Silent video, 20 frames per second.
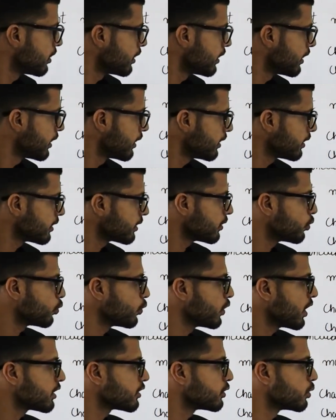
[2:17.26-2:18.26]
here
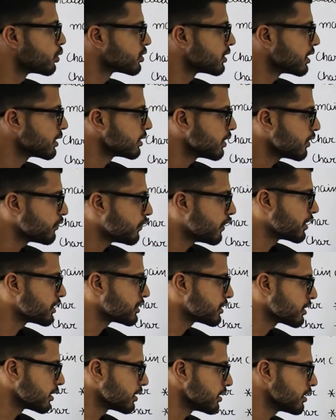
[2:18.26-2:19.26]
we are using the
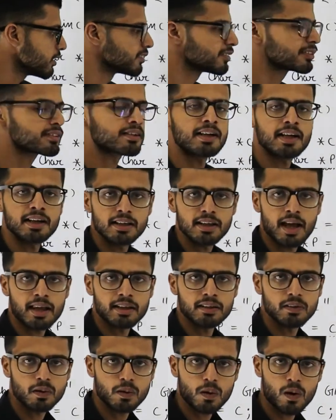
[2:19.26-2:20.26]
function string
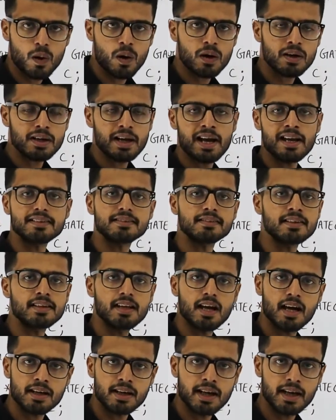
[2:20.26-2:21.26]
length or
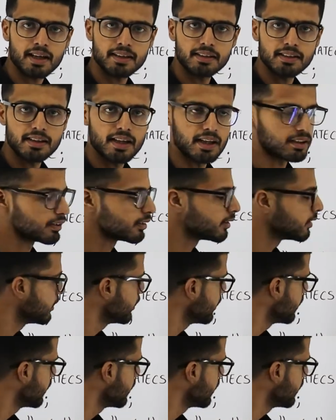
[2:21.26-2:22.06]
strlen.